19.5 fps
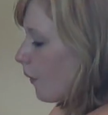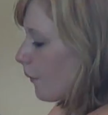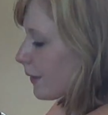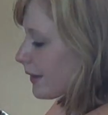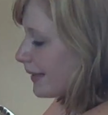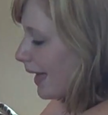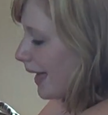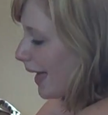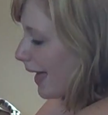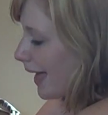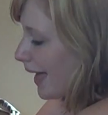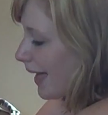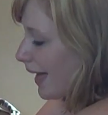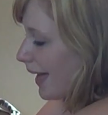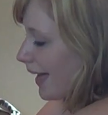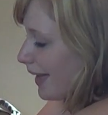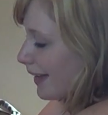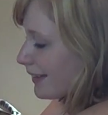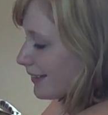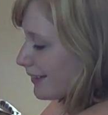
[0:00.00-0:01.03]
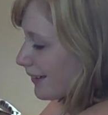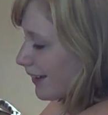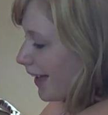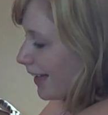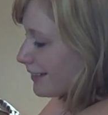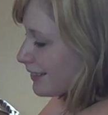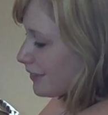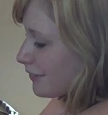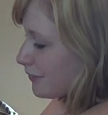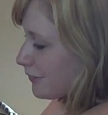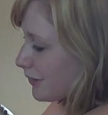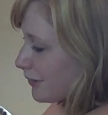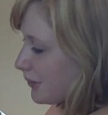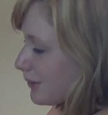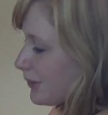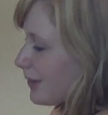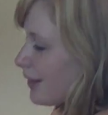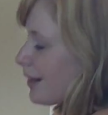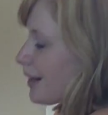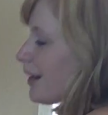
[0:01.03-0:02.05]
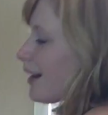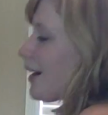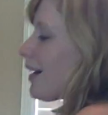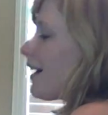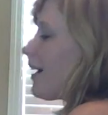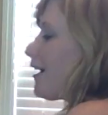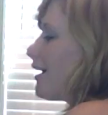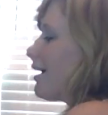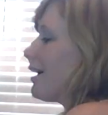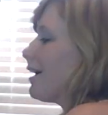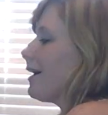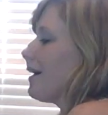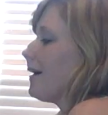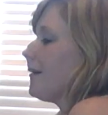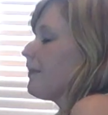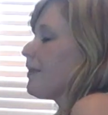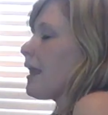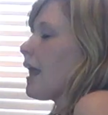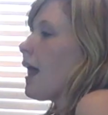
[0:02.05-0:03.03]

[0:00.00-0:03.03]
Yay, you got the floor.